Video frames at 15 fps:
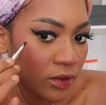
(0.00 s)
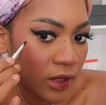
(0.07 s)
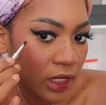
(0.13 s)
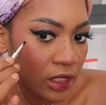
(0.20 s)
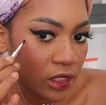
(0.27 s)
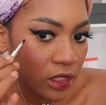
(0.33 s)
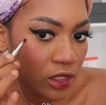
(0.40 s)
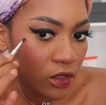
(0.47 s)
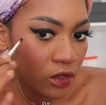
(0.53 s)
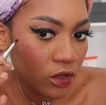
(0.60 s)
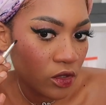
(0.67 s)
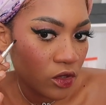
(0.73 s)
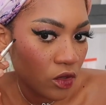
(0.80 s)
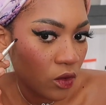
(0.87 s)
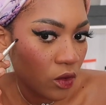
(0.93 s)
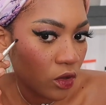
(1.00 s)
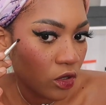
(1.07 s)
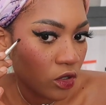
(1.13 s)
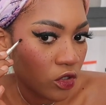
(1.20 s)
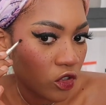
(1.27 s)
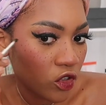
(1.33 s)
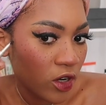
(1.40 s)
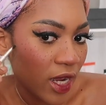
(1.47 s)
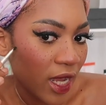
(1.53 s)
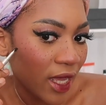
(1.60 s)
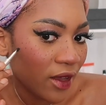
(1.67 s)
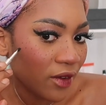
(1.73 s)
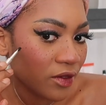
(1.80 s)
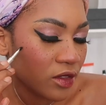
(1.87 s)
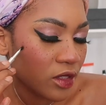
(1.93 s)
They just look so
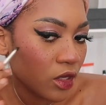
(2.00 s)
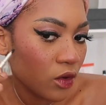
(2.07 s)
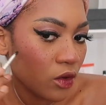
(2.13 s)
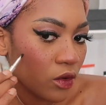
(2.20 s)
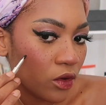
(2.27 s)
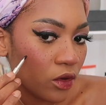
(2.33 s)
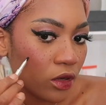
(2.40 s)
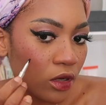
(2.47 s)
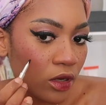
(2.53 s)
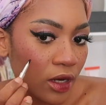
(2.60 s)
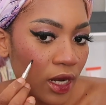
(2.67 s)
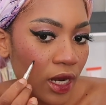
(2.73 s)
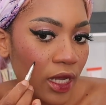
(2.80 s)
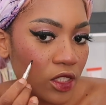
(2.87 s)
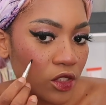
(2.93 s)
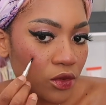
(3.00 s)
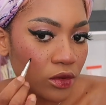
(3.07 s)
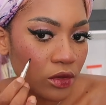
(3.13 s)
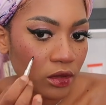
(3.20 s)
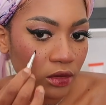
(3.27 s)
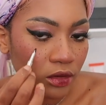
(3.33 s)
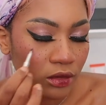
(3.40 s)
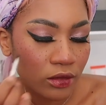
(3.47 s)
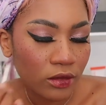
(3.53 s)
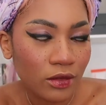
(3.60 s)
contrived. They don't look natural.